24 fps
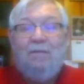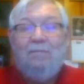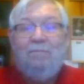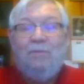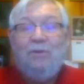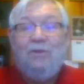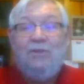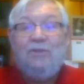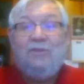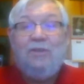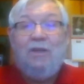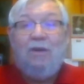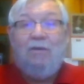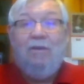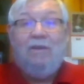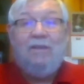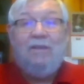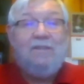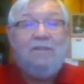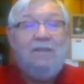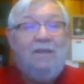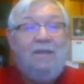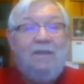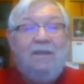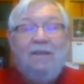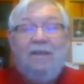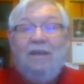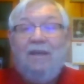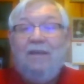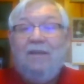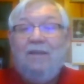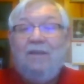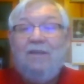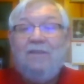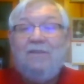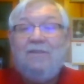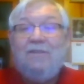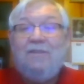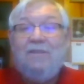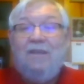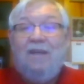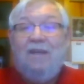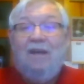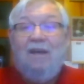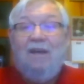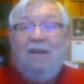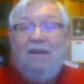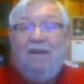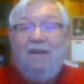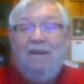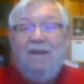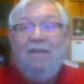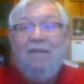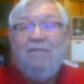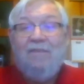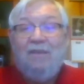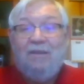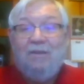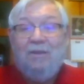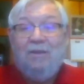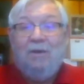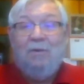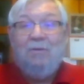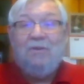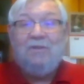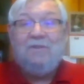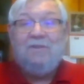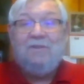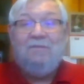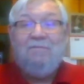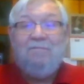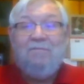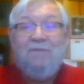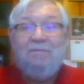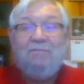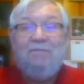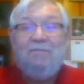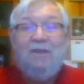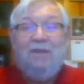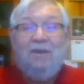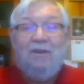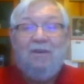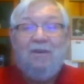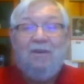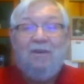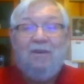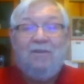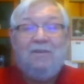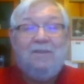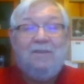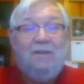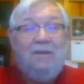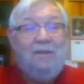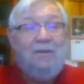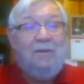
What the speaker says: Buenos Aires is the lowest in 50 years.